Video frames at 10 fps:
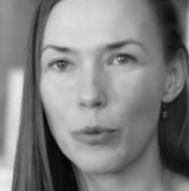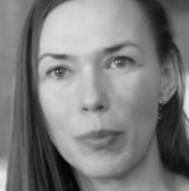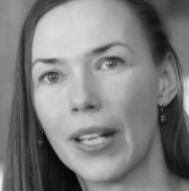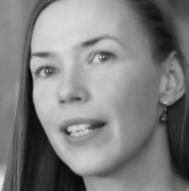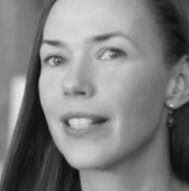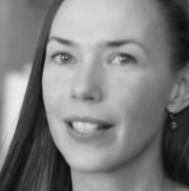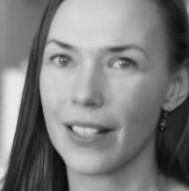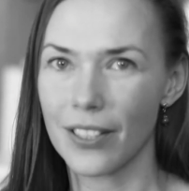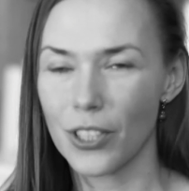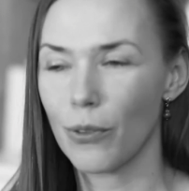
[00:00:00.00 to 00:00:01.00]

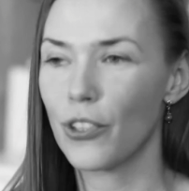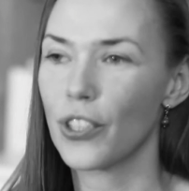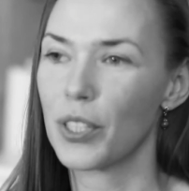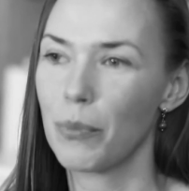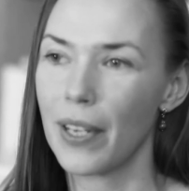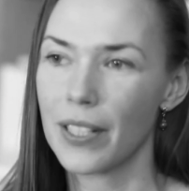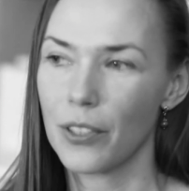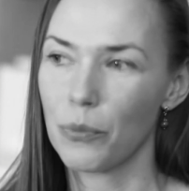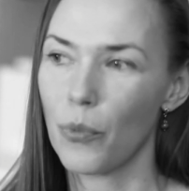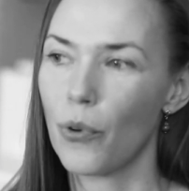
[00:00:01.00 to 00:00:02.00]
places, so it just makes
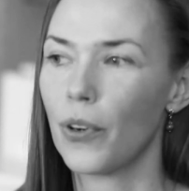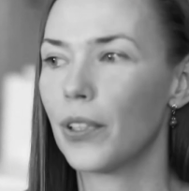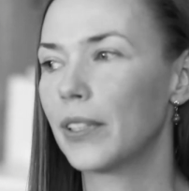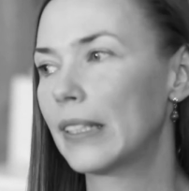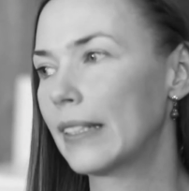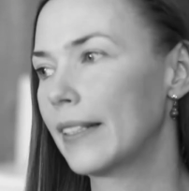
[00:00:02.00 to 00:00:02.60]
it more.